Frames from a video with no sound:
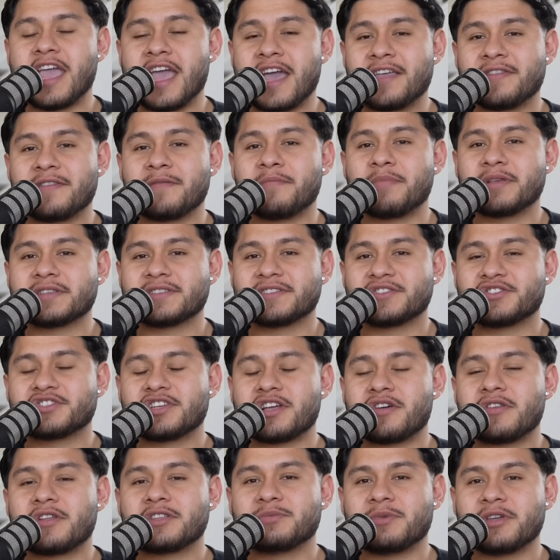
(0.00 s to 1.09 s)
and the business
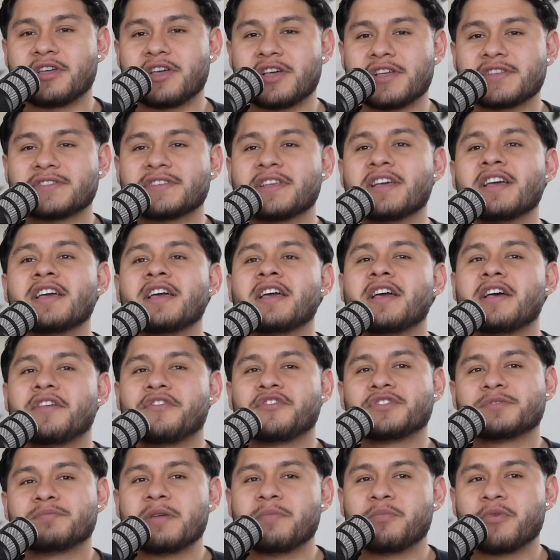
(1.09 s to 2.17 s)
shout outs because
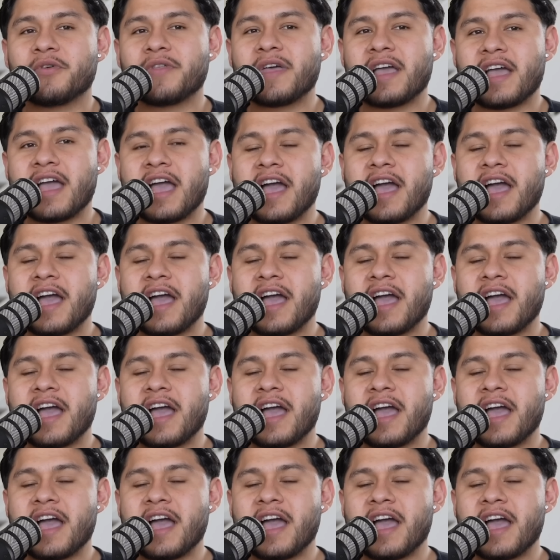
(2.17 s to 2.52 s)
there's people that